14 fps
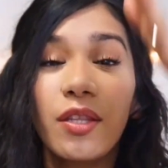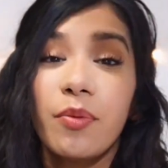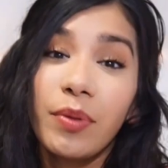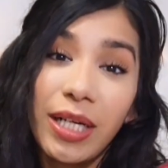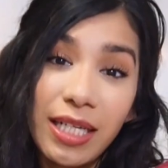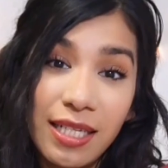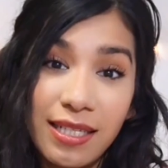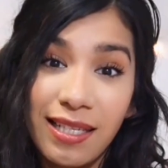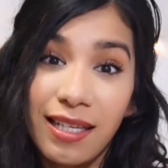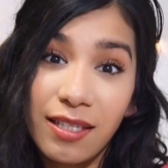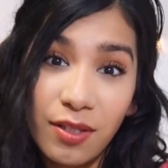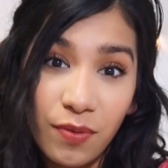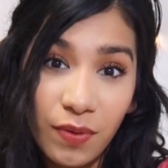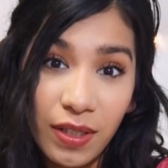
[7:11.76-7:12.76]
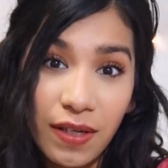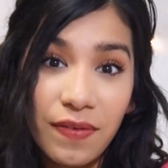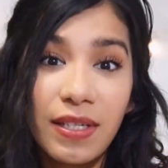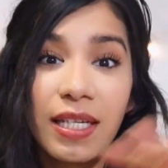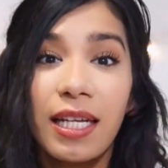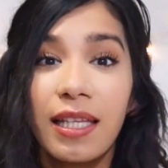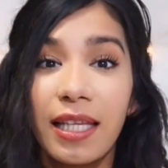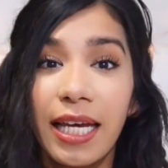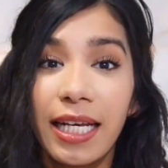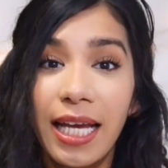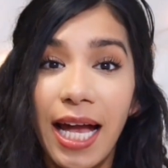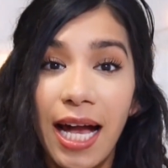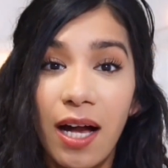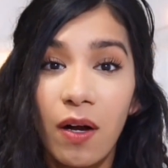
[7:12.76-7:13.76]
brightness that this one gives, and I like
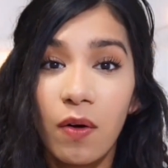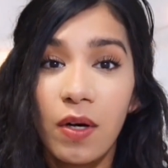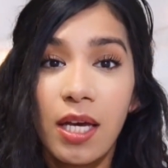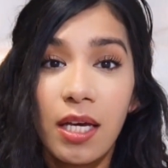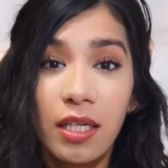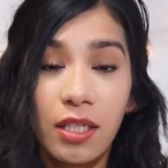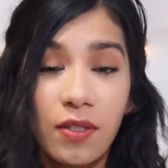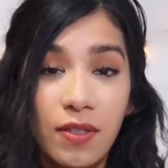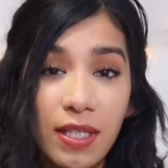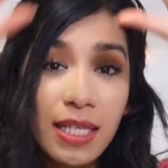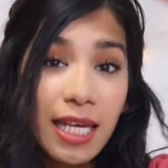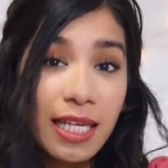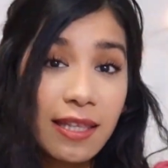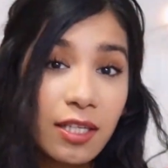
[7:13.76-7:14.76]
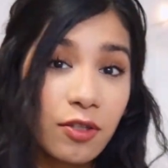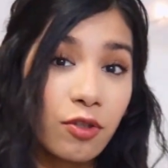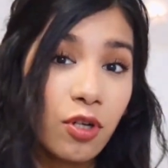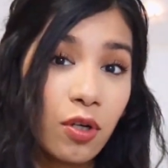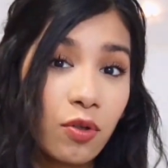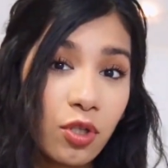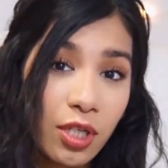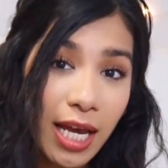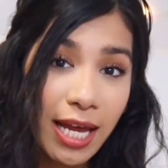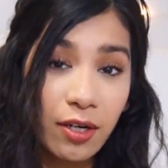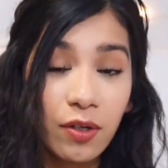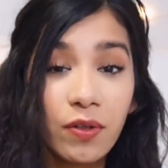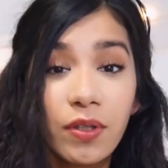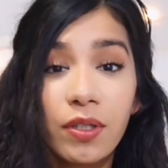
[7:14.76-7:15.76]
how you see like there's no
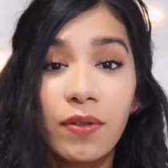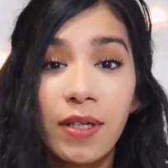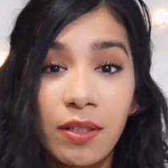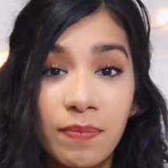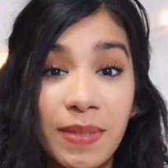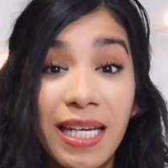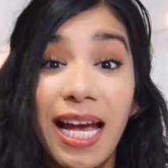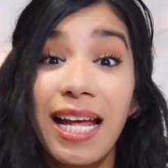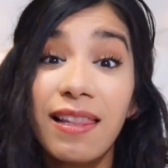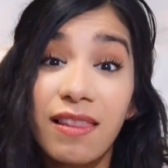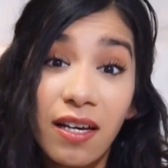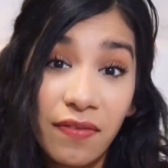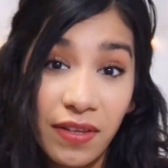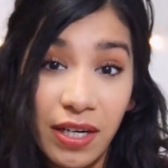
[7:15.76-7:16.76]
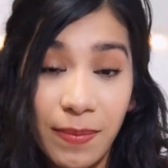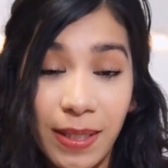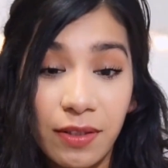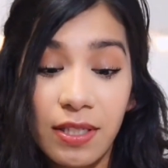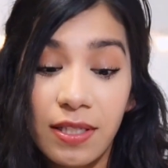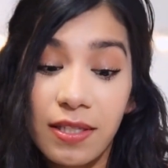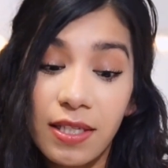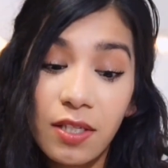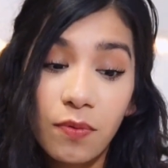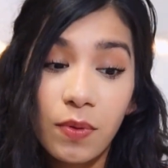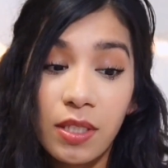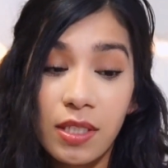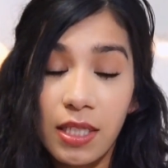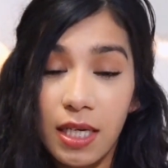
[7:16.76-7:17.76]
shadow around me. I love that about this. This
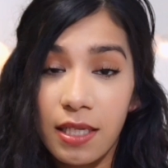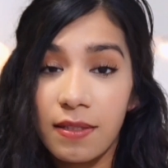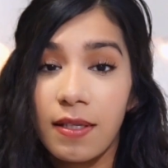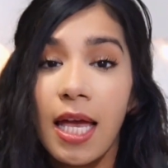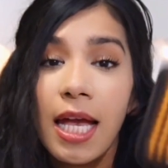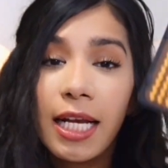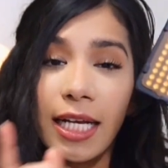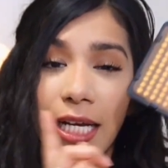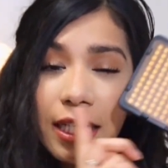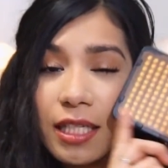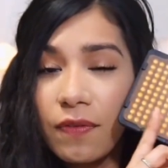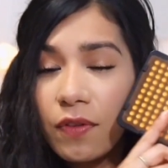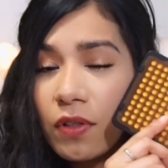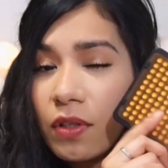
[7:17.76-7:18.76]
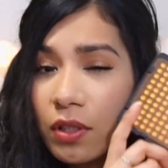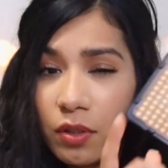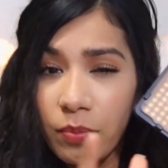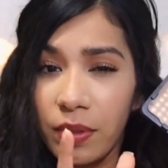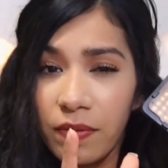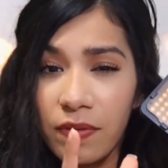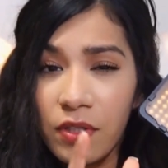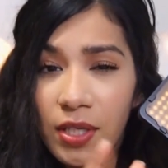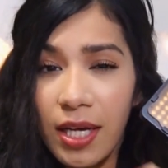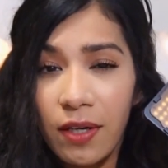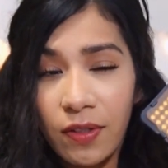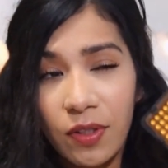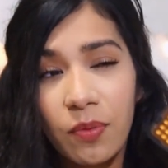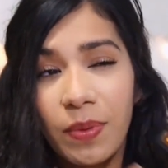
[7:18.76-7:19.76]
one does kind of give you a little bit of a
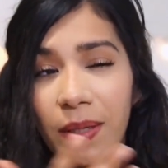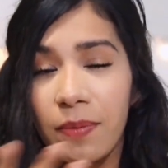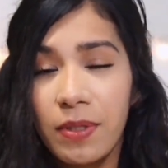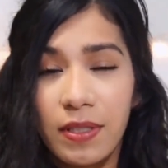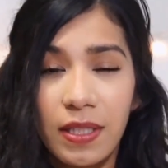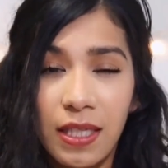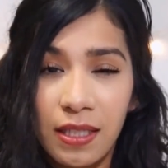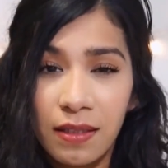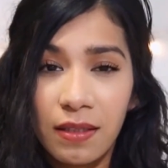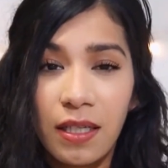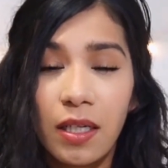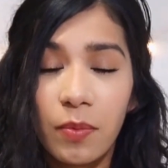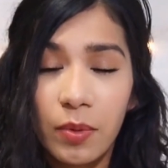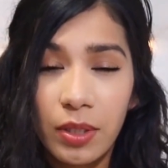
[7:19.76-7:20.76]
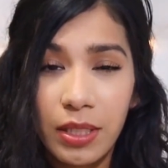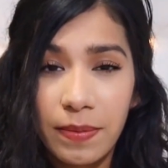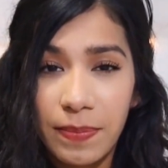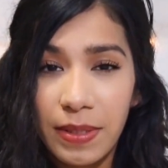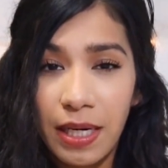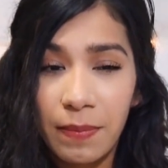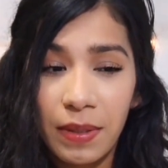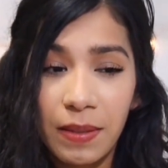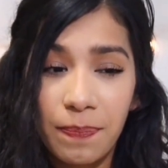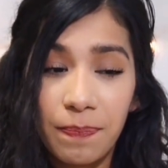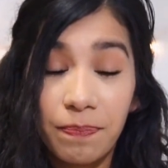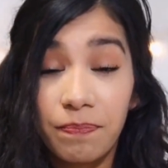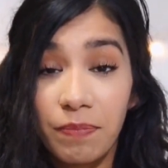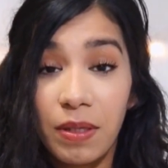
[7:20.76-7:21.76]
shadow. You'll be able to see in a couple of clips that I'm going to
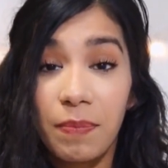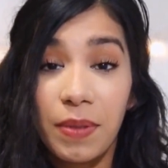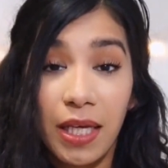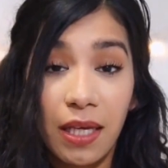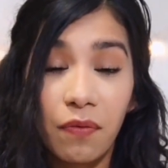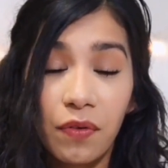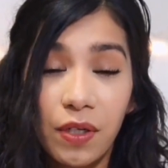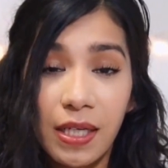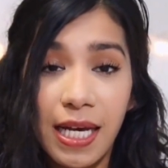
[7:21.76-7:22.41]
be playing for you